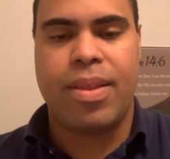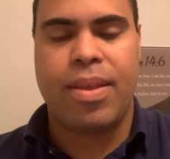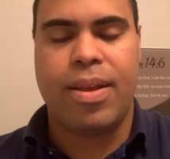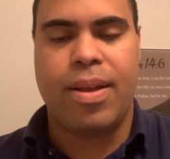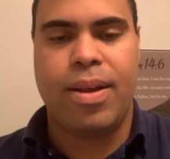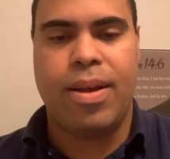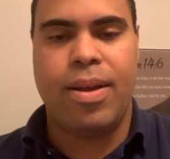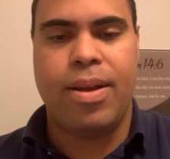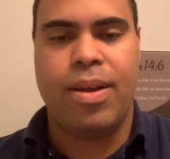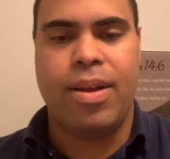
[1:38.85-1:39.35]

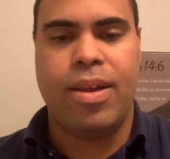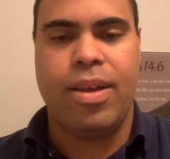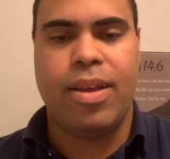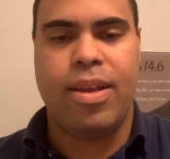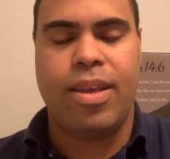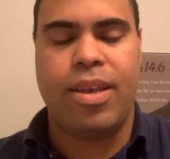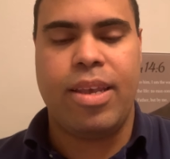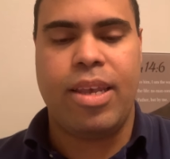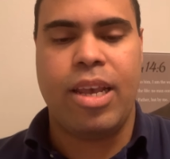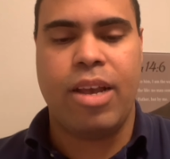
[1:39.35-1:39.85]
uh,
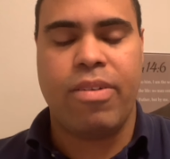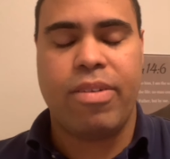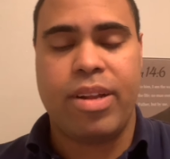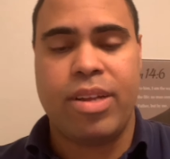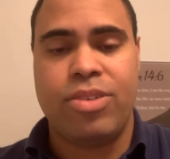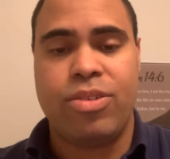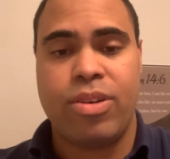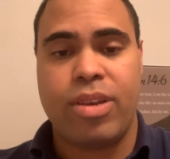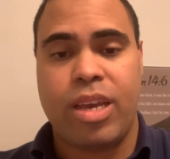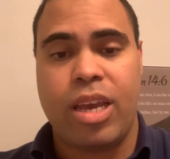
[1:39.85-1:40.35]
he already
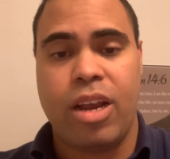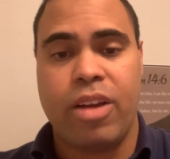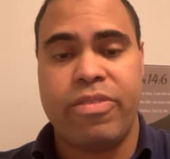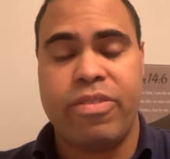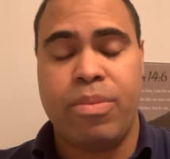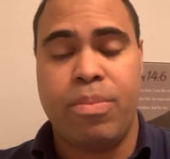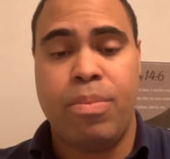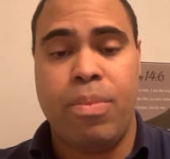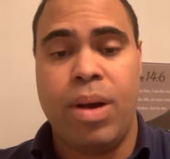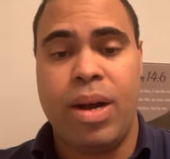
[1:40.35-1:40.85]
took care of a
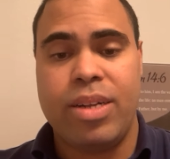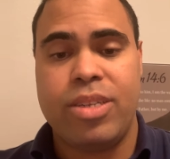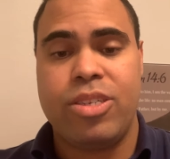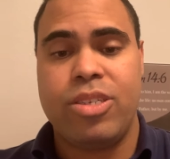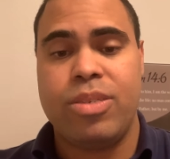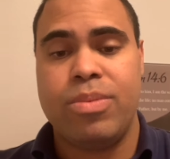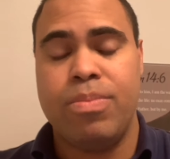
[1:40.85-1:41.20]
much,